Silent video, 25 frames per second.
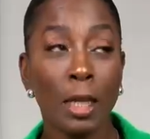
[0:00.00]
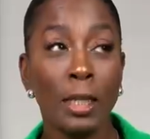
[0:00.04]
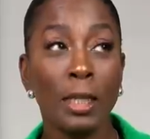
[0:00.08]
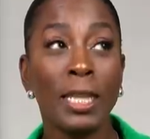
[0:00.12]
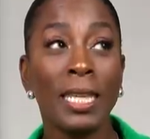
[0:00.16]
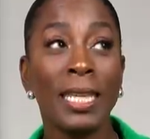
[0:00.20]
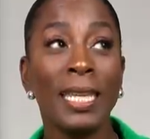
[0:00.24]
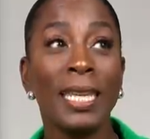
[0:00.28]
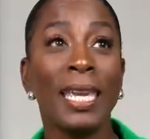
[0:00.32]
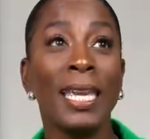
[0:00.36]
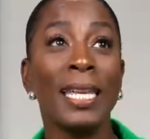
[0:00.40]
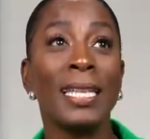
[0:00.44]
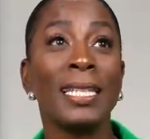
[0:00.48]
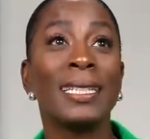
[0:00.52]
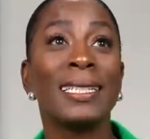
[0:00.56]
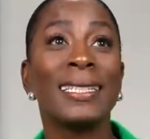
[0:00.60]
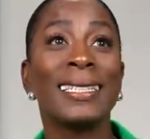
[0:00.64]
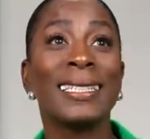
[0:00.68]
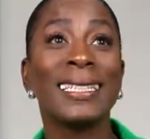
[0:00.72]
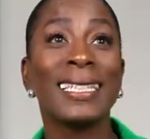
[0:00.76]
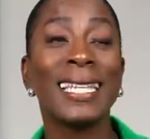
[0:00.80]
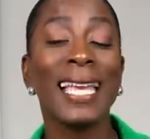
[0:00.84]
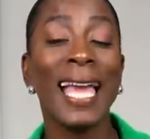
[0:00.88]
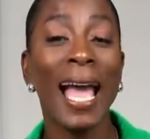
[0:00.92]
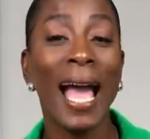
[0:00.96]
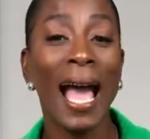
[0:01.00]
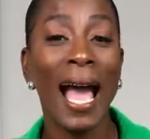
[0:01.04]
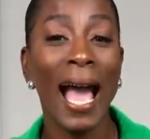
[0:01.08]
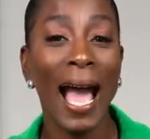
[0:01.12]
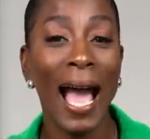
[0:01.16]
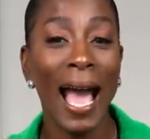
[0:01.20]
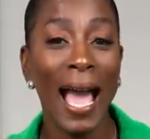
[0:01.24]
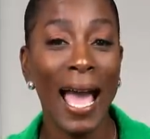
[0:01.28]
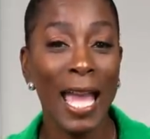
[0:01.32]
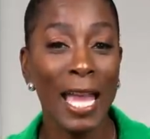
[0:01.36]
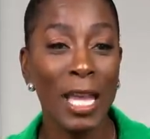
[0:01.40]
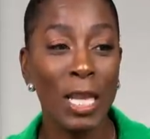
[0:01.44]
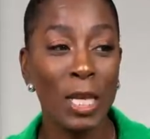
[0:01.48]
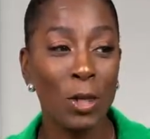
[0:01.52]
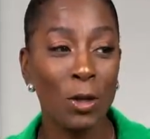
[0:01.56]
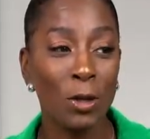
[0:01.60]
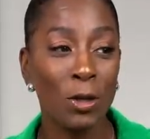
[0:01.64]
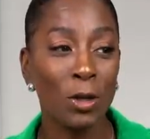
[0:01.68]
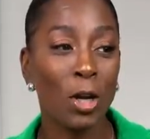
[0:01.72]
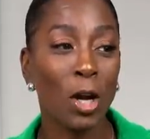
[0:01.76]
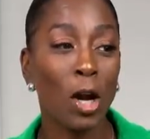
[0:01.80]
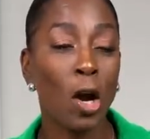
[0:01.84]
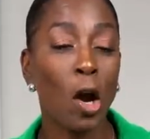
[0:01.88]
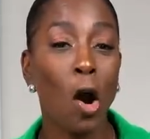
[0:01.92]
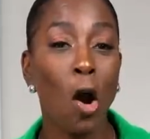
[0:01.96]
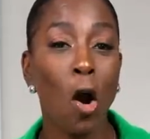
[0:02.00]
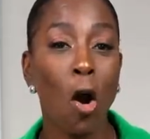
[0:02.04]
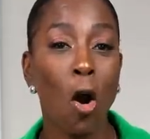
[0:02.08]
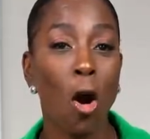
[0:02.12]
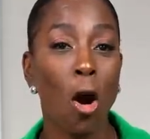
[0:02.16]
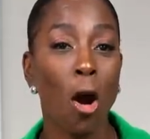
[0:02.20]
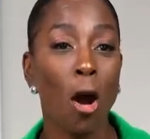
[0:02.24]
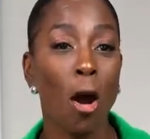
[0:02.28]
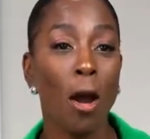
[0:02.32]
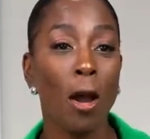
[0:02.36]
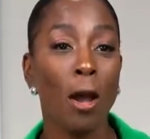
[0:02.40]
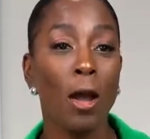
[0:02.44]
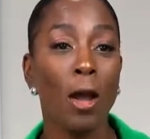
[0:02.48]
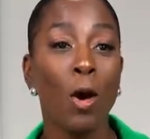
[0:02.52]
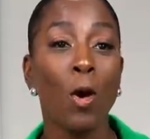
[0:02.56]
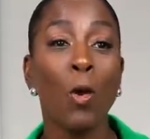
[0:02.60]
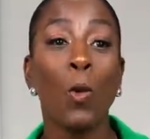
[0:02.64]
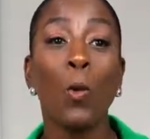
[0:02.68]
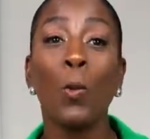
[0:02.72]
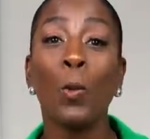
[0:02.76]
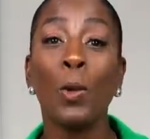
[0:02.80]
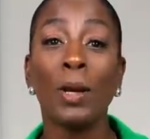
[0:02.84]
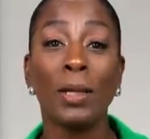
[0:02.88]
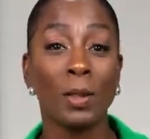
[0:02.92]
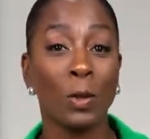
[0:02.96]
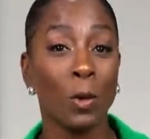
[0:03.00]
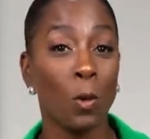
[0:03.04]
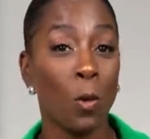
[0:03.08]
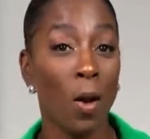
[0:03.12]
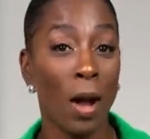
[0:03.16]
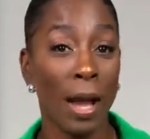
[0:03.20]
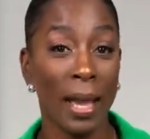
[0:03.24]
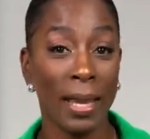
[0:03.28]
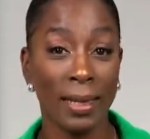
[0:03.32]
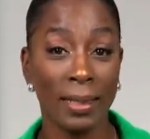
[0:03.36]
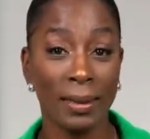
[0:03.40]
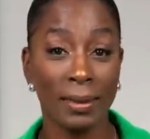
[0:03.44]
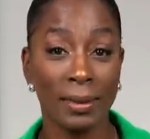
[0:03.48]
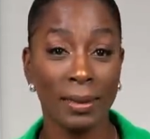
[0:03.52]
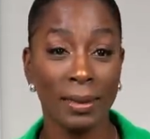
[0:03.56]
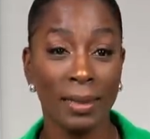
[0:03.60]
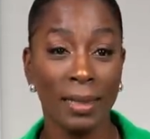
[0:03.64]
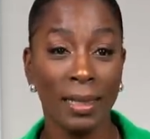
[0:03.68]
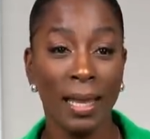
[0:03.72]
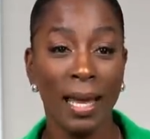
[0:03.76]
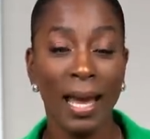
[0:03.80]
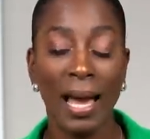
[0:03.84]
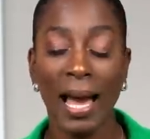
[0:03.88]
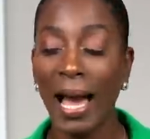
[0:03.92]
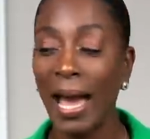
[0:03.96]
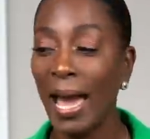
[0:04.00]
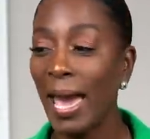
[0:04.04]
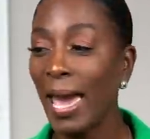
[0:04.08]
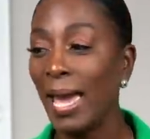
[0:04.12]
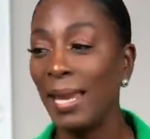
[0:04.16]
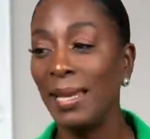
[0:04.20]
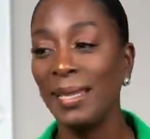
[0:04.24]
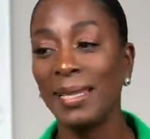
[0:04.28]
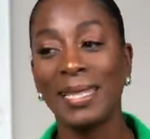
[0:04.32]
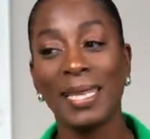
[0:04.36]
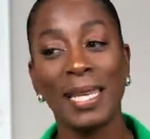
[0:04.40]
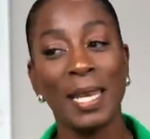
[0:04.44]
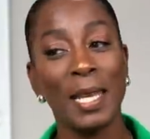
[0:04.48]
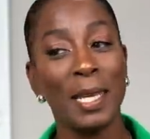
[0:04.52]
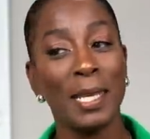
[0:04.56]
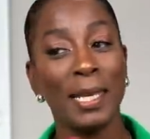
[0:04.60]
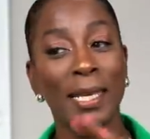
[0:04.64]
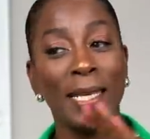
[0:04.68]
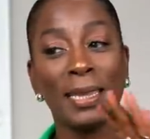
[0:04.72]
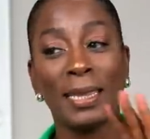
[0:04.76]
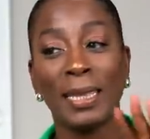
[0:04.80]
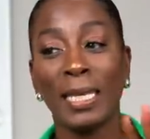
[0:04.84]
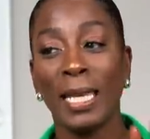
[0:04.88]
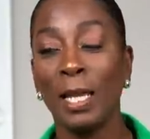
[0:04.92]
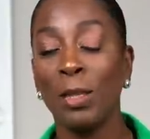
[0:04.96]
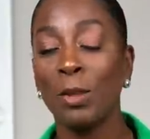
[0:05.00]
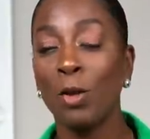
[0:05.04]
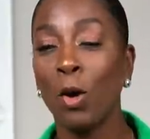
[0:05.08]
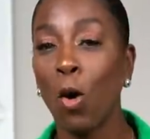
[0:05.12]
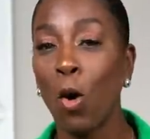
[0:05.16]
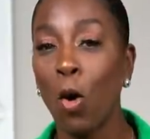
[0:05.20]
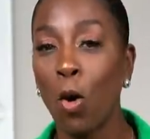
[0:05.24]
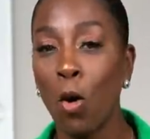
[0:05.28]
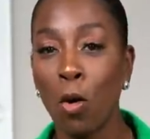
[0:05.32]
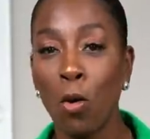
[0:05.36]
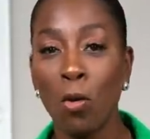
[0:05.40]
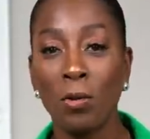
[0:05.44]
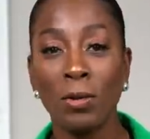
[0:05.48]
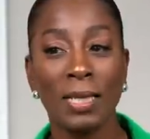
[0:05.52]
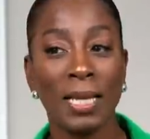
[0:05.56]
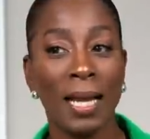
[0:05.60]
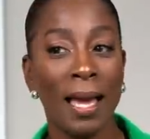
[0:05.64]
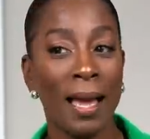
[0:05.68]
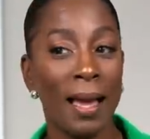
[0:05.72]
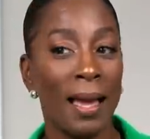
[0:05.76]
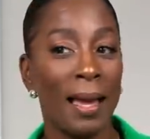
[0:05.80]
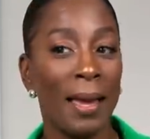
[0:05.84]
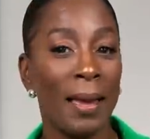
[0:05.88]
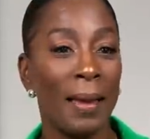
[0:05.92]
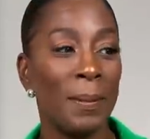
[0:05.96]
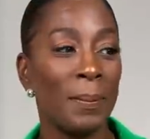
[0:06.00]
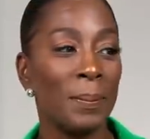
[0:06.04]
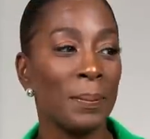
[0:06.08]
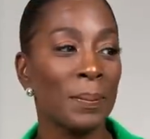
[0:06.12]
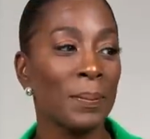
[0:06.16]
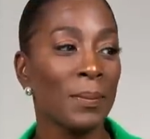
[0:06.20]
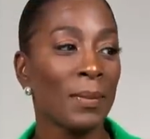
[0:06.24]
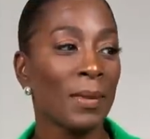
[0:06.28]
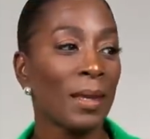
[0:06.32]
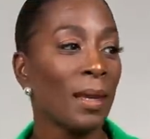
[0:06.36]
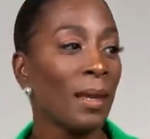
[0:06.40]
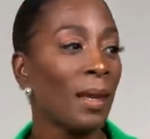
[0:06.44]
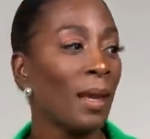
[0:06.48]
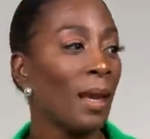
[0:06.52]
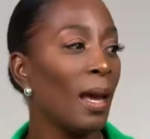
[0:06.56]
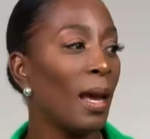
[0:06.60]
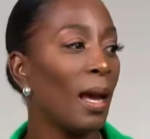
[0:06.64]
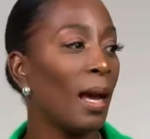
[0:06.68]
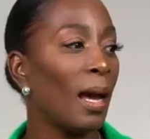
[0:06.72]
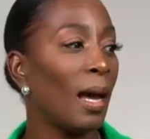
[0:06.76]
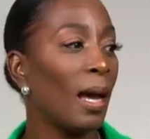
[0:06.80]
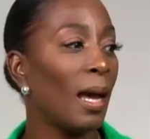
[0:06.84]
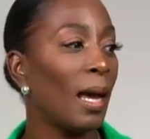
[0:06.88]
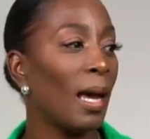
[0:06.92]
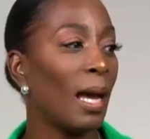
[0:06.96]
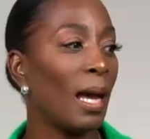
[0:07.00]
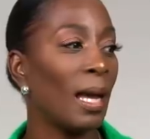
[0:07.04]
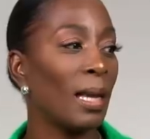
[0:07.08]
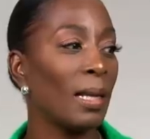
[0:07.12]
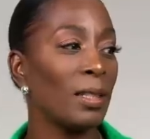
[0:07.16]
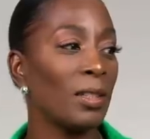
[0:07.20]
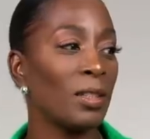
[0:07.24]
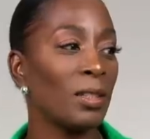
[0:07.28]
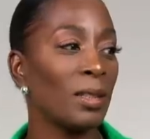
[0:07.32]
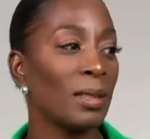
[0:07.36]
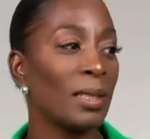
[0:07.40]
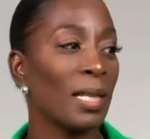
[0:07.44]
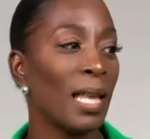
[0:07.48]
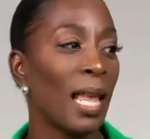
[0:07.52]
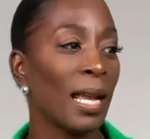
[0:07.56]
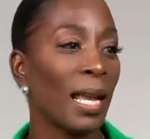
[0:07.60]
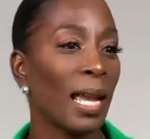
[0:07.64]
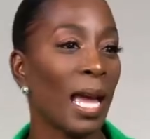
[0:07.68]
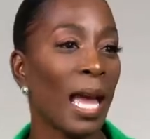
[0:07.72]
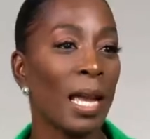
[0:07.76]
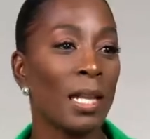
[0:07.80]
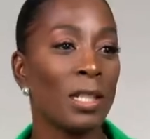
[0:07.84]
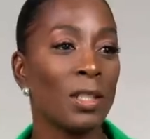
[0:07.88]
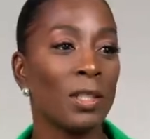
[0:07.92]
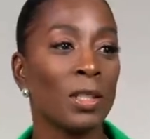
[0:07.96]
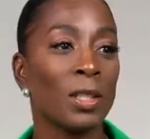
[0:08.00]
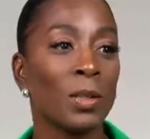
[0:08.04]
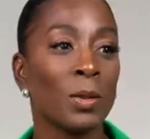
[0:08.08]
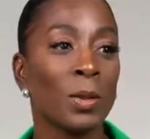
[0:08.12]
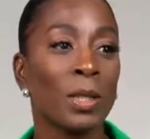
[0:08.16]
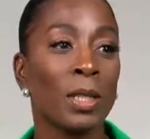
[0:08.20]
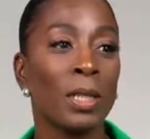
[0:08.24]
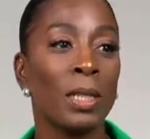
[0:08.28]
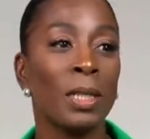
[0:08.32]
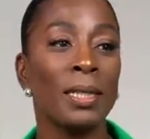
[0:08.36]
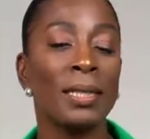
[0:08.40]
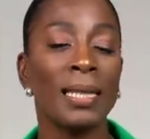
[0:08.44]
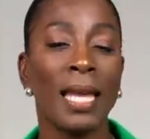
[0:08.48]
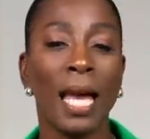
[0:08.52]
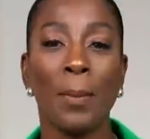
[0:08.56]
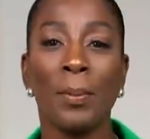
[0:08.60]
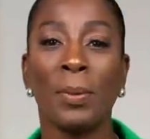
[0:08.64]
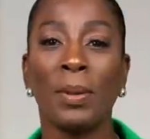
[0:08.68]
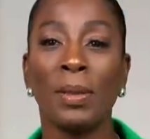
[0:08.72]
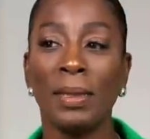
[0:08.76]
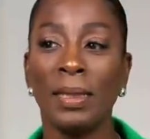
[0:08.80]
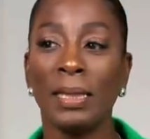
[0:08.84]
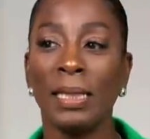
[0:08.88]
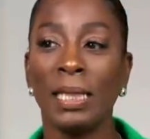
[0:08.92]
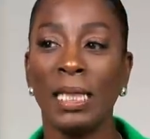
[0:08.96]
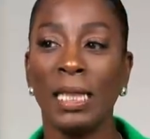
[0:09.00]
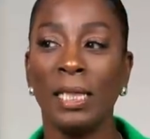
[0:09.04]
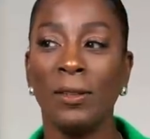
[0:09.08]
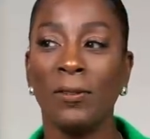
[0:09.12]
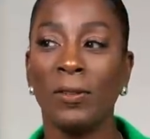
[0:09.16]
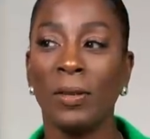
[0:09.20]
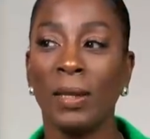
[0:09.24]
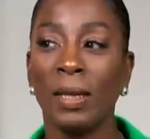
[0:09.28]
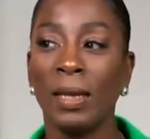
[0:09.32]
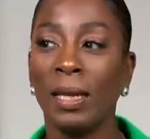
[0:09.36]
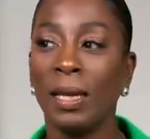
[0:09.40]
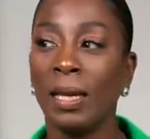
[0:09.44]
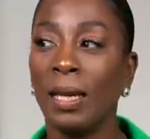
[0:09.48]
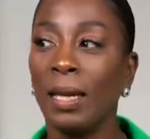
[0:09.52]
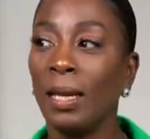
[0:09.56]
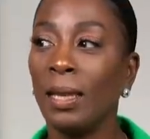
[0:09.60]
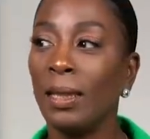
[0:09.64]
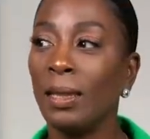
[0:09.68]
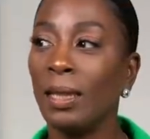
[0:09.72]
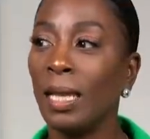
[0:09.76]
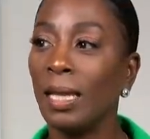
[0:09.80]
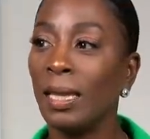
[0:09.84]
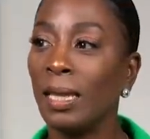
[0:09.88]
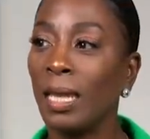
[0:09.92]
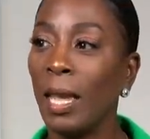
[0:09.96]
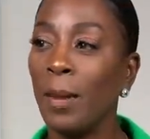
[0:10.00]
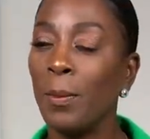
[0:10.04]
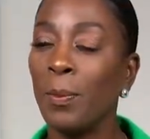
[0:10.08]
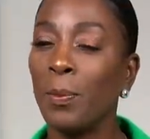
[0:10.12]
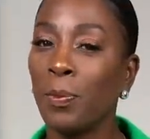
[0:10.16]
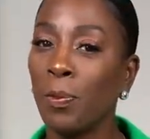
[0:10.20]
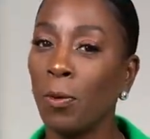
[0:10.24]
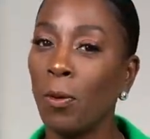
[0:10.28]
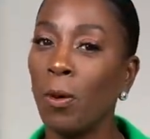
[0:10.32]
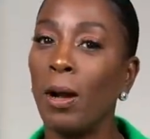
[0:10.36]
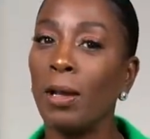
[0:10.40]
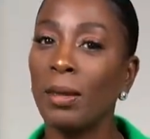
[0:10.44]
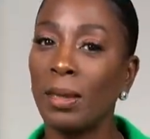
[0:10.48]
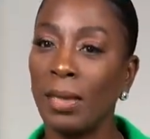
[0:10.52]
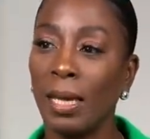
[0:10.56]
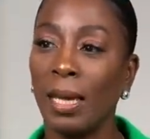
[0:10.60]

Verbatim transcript: The entire car went quiet. I hadn't said anything the whole time. I just could not believe that they brought